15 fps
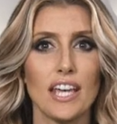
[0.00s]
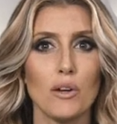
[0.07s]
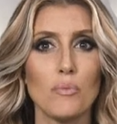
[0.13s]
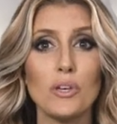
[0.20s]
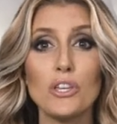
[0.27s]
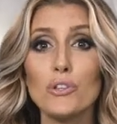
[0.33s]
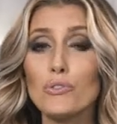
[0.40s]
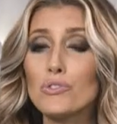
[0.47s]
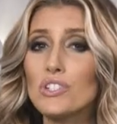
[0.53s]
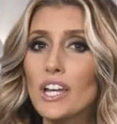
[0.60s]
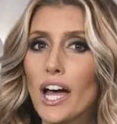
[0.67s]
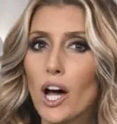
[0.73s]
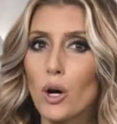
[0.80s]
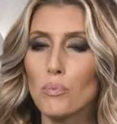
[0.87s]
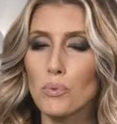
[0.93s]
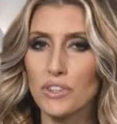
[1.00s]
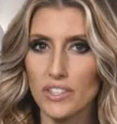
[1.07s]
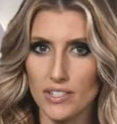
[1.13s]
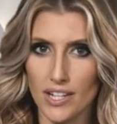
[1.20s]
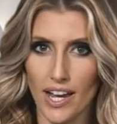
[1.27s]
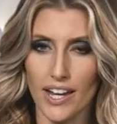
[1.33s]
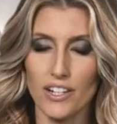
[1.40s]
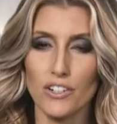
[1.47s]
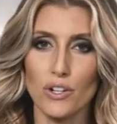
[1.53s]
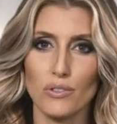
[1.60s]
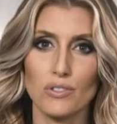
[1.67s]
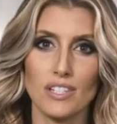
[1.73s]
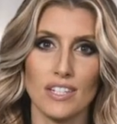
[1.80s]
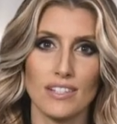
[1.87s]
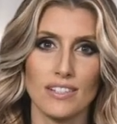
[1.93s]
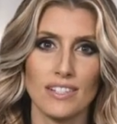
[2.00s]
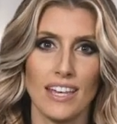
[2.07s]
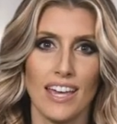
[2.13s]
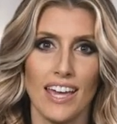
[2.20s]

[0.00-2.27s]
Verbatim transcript: can be used to help with the diagnosis.